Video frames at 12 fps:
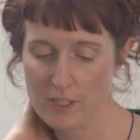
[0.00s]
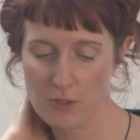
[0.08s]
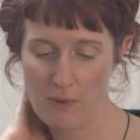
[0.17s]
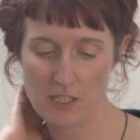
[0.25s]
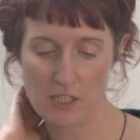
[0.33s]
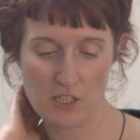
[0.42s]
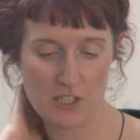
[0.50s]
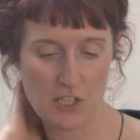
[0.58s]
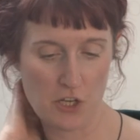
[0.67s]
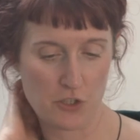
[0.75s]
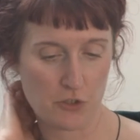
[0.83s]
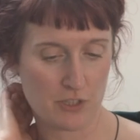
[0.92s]
expect a
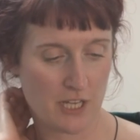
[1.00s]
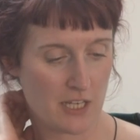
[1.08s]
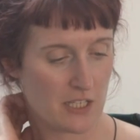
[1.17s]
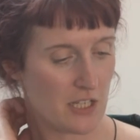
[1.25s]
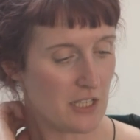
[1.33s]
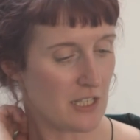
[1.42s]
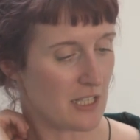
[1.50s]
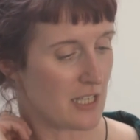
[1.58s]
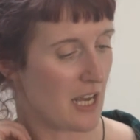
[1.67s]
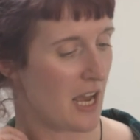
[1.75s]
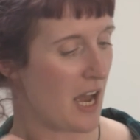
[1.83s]
custodial sentence.